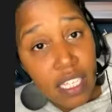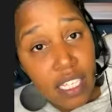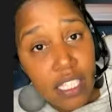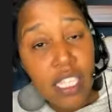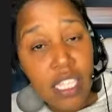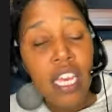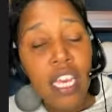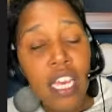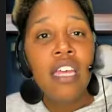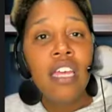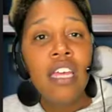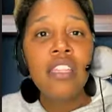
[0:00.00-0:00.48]

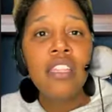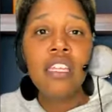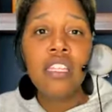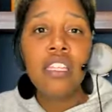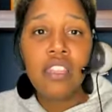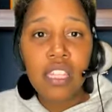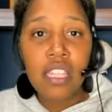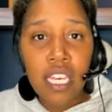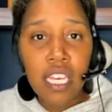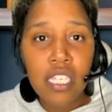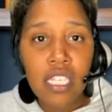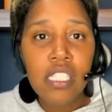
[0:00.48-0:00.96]
the
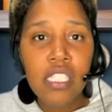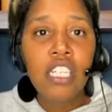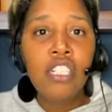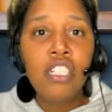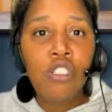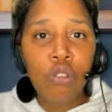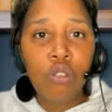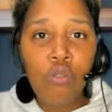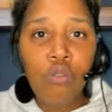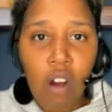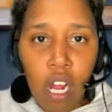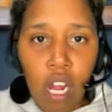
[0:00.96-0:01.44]
things that you
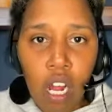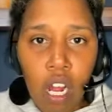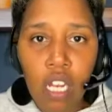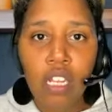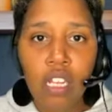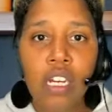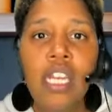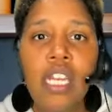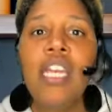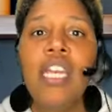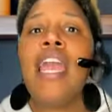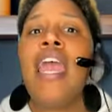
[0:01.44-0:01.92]
are looking
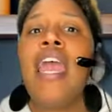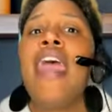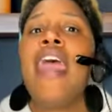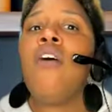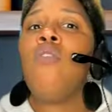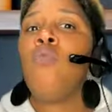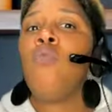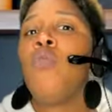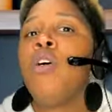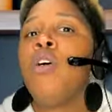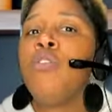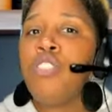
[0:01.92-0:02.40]
at
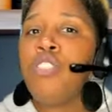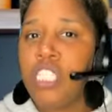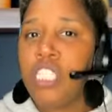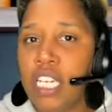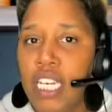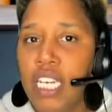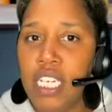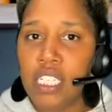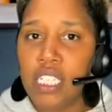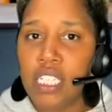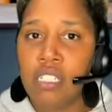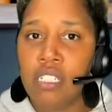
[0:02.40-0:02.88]
will
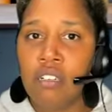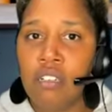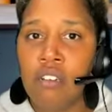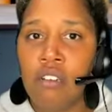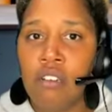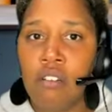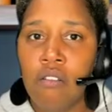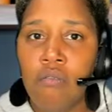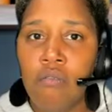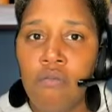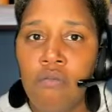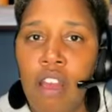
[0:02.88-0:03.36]
change,
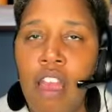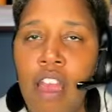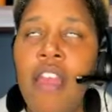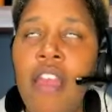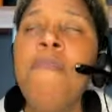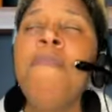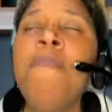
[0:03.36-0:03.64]
right?